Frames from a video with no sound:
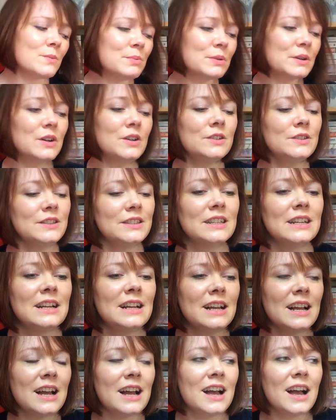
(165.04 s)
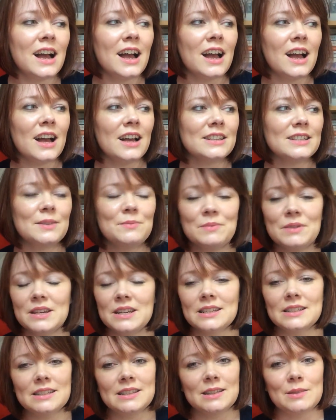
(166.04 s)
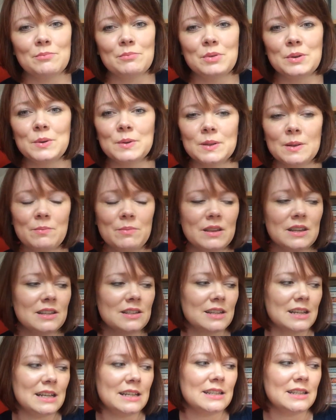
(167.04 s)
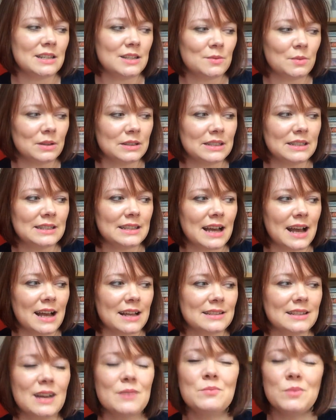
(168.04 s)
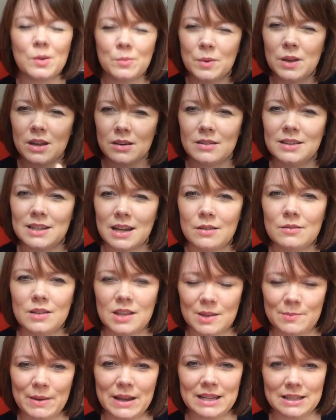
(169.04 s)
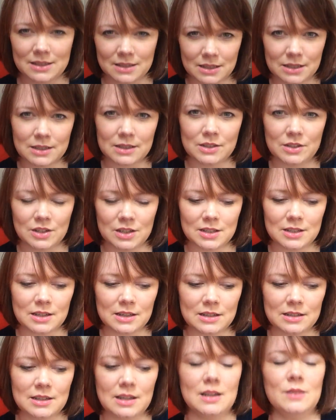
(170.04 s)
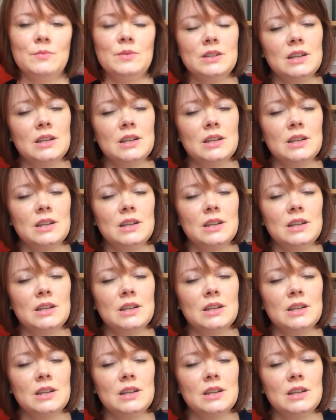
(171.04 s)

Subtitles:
Because some things are simple, some things are easy to understand, and we only tell you the basics at GCSE.